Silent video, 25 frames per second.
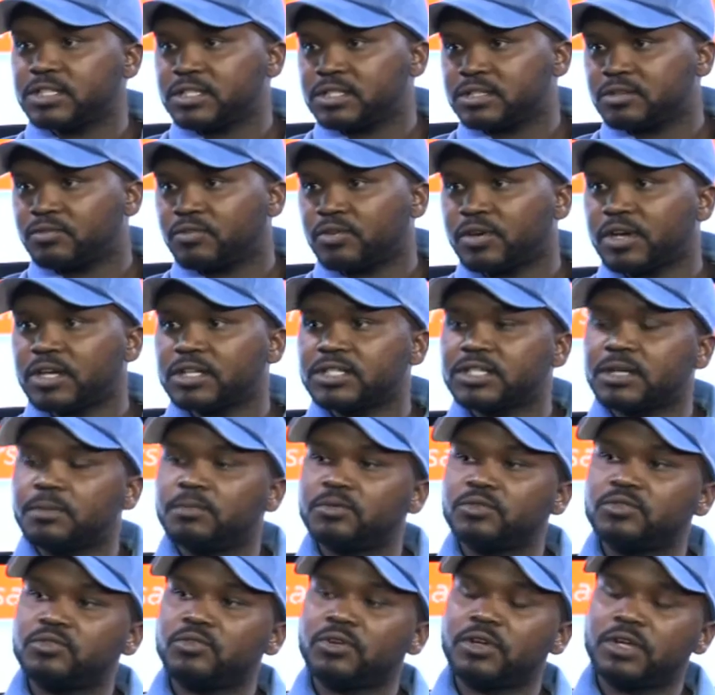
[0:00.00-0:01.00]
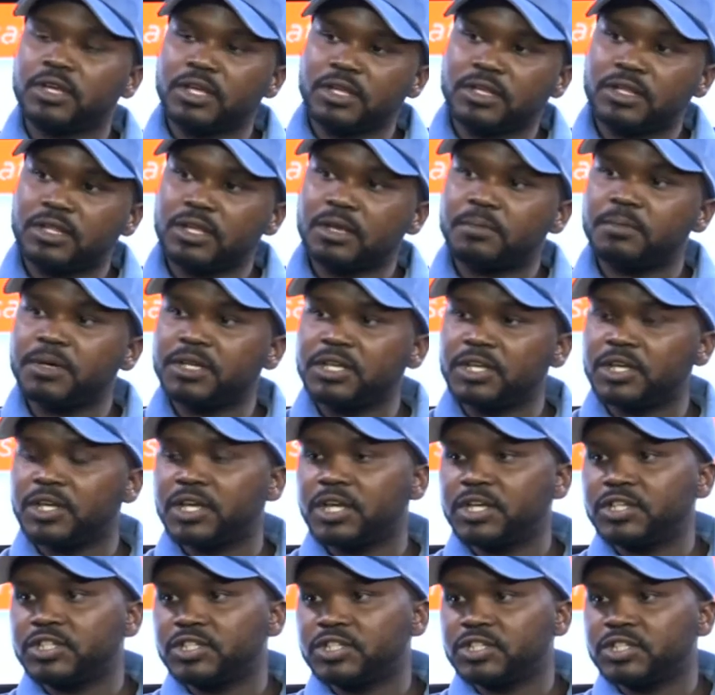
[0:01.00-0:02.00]
for example, to get their
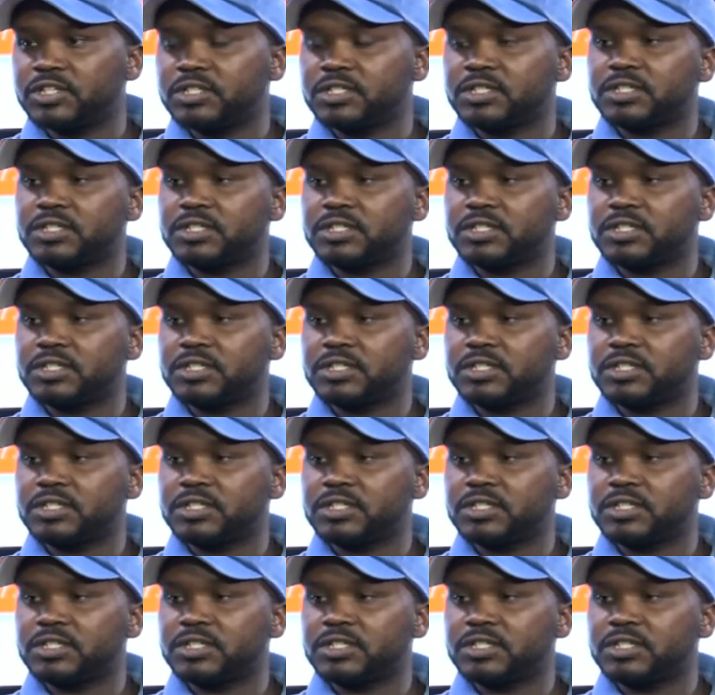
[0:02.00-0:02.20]
medications.